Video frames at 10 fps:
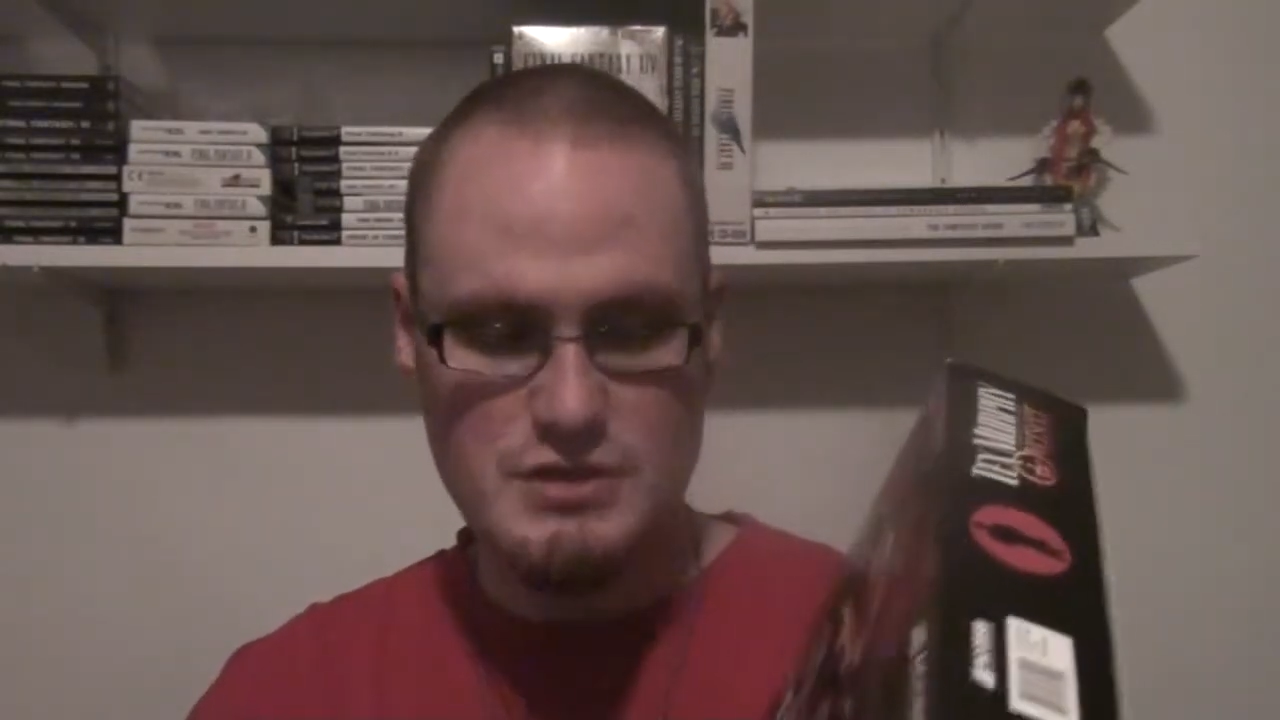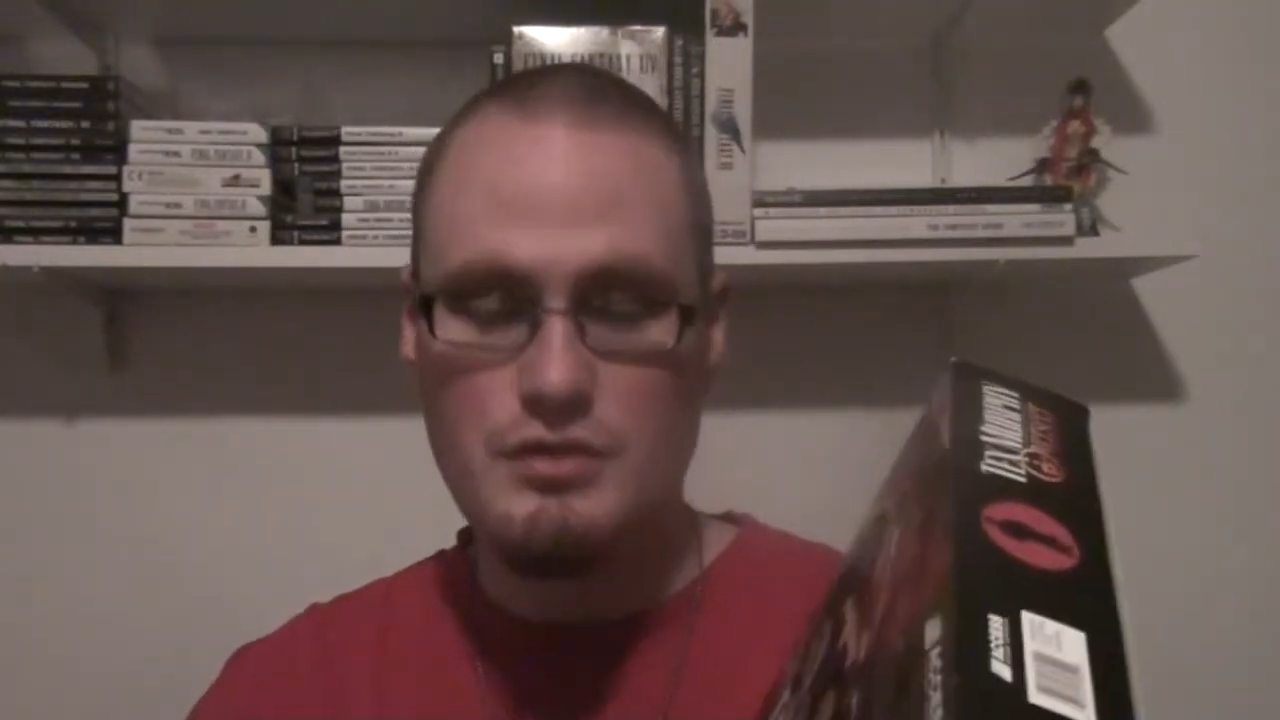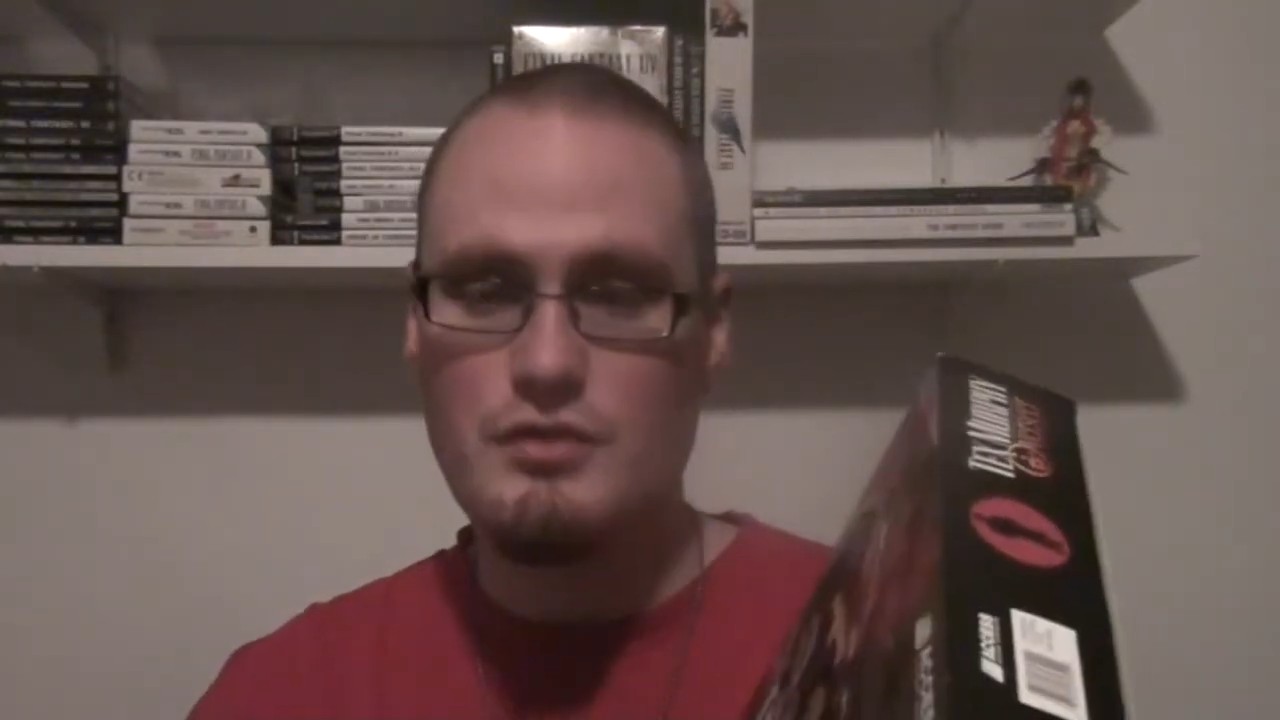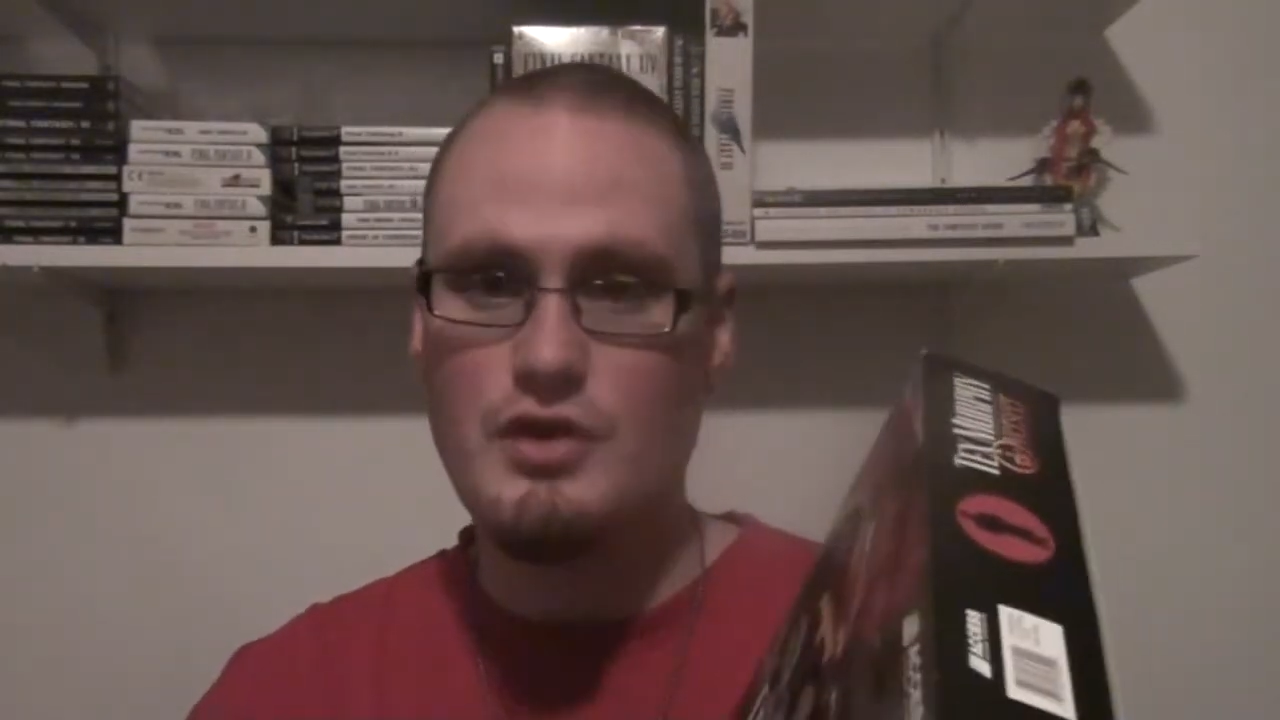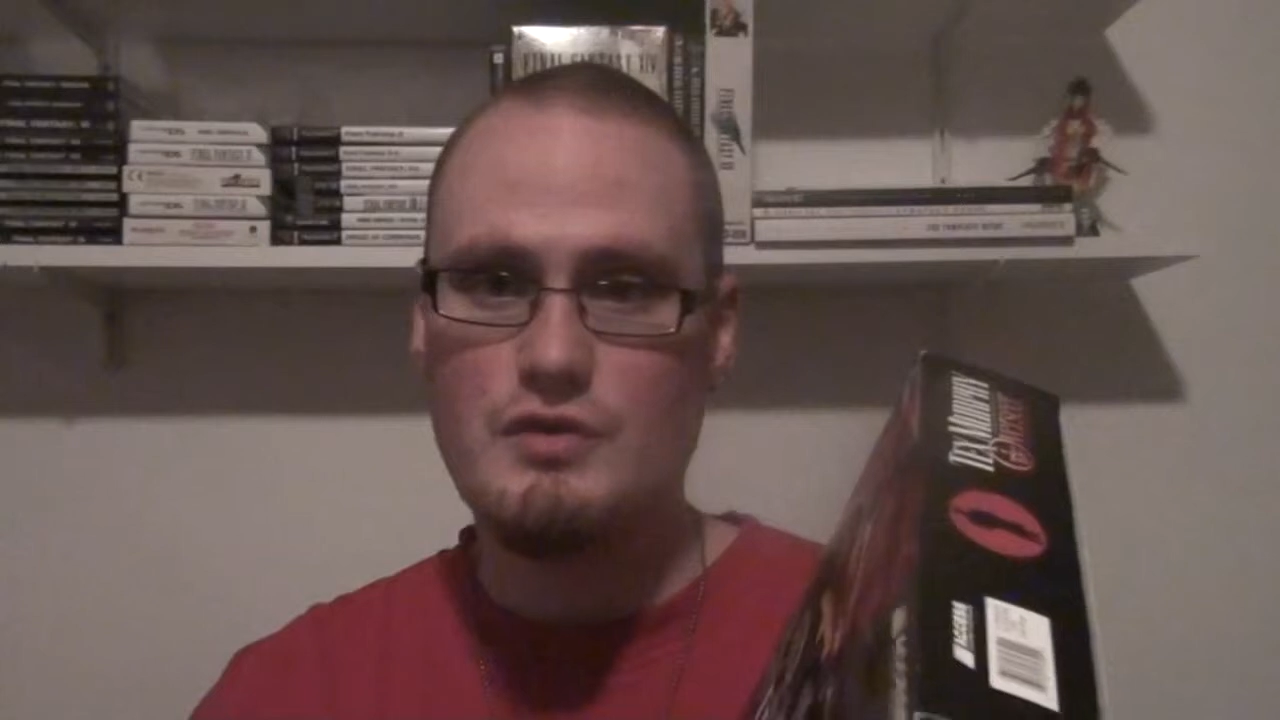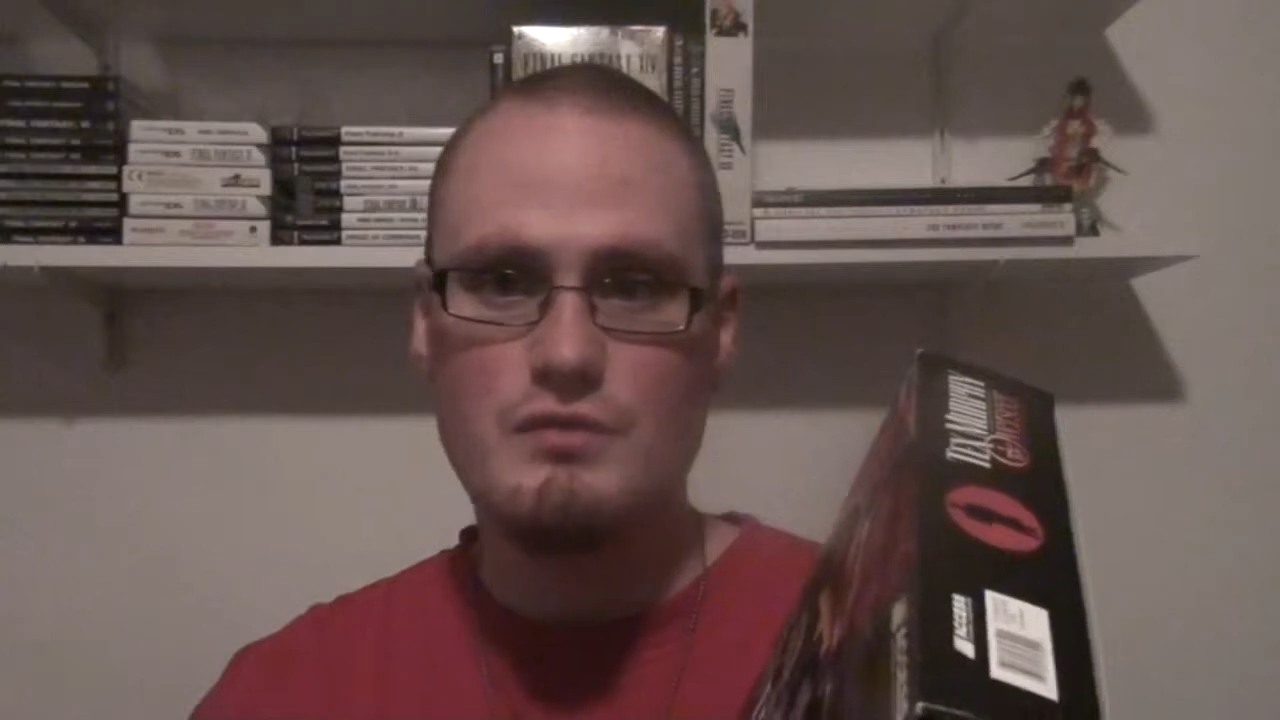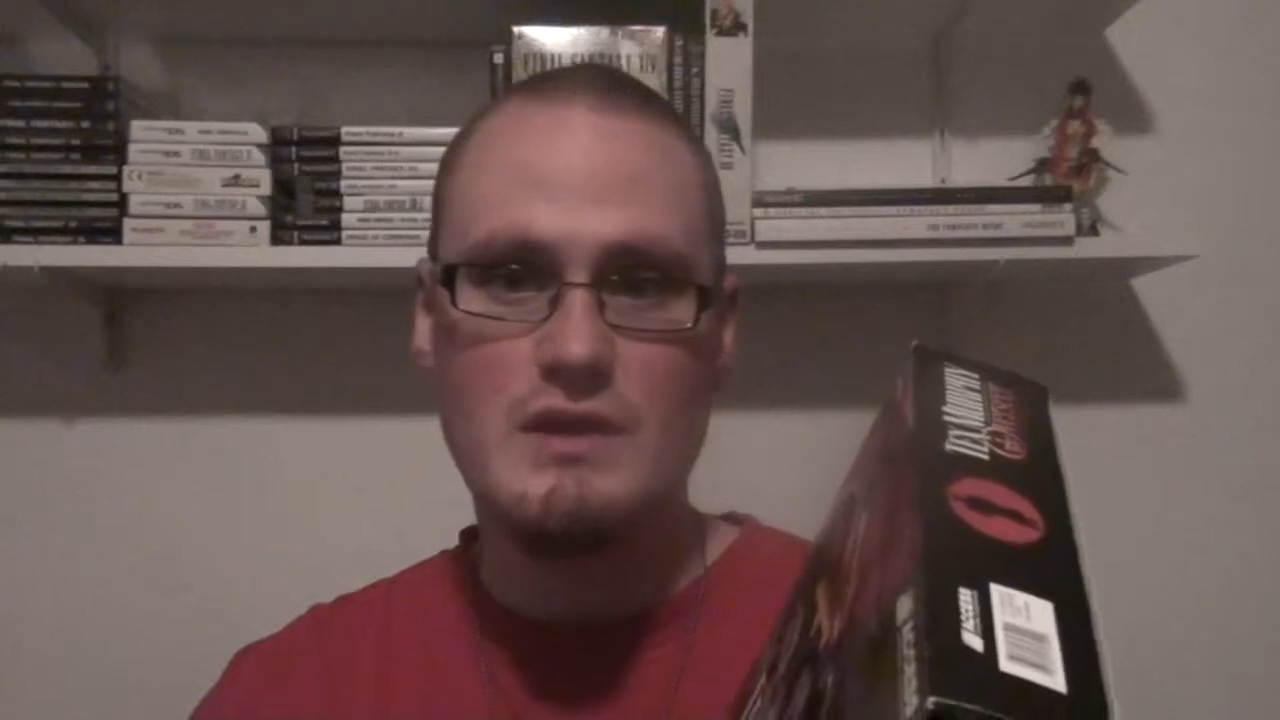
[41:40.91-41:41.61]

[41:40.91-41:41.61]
the third